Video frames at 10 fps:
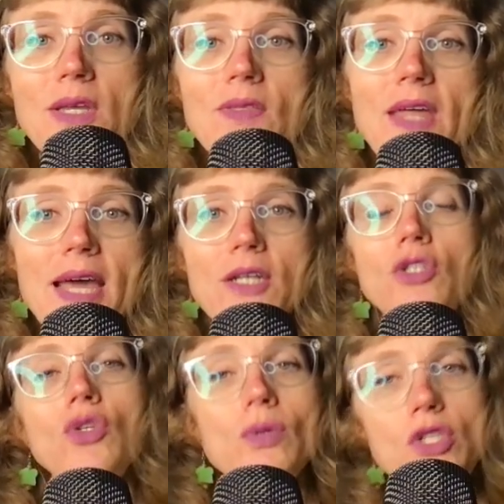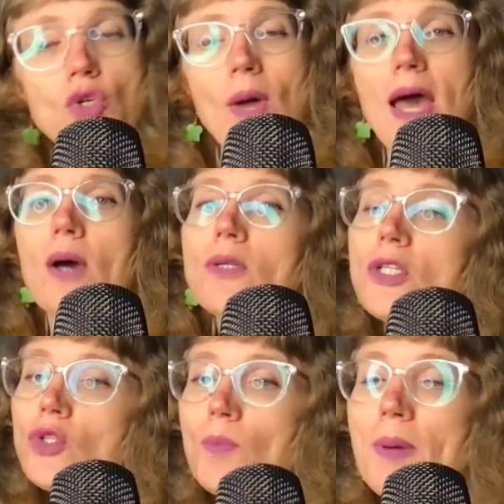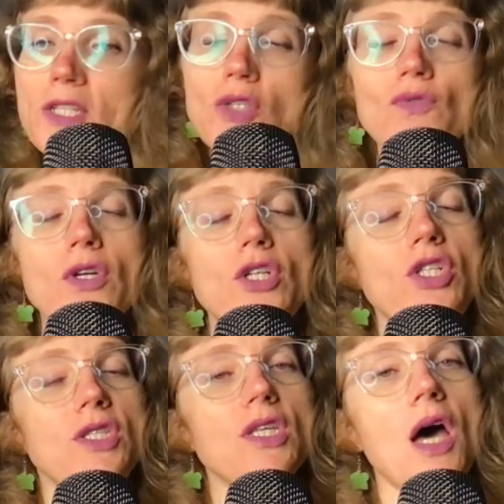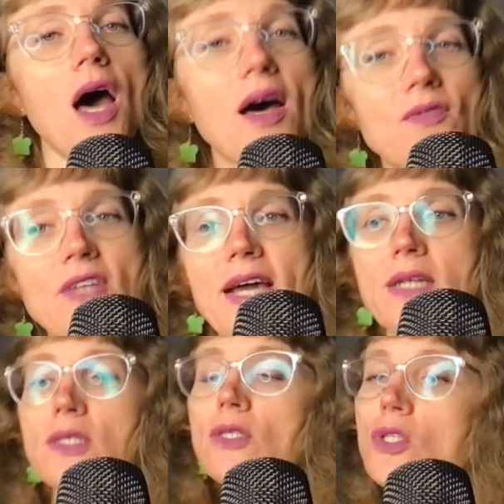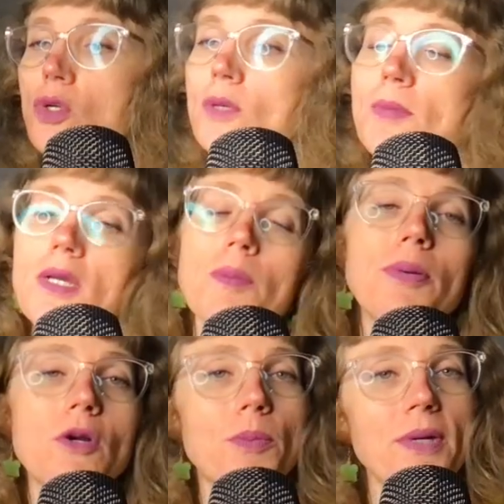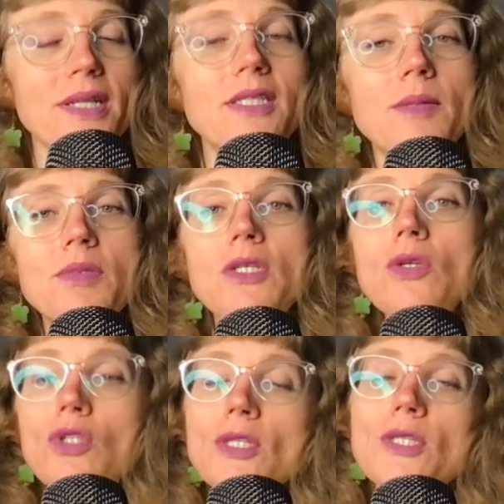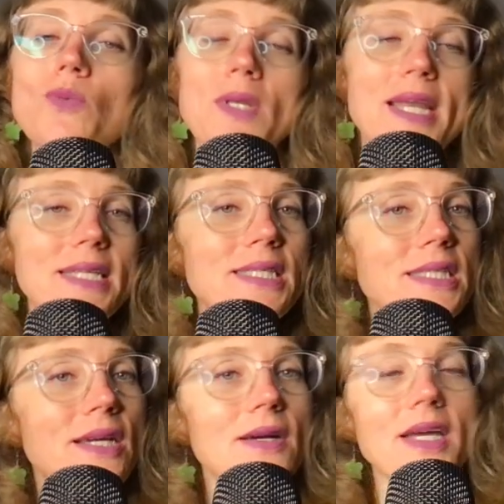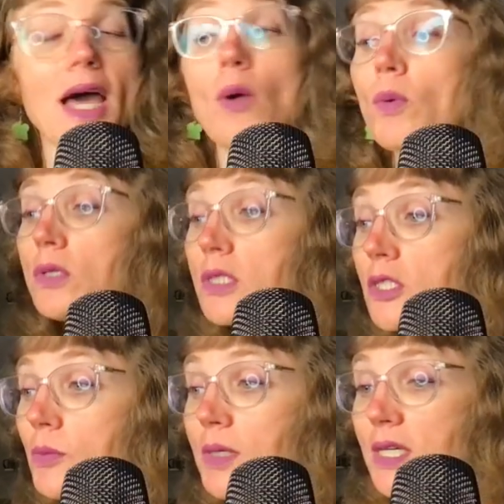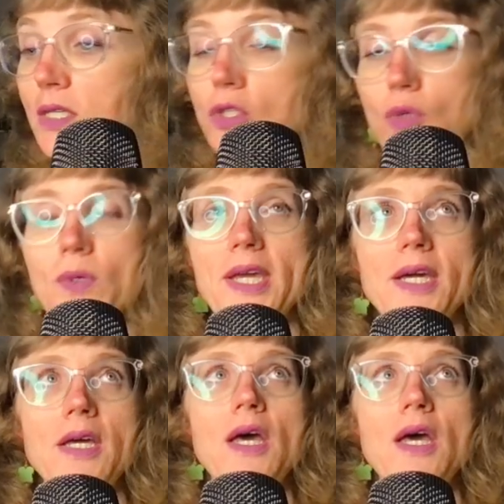that shows you how to do budget versions of decks so you can make appropriate substitutions when necessary. I will still be doing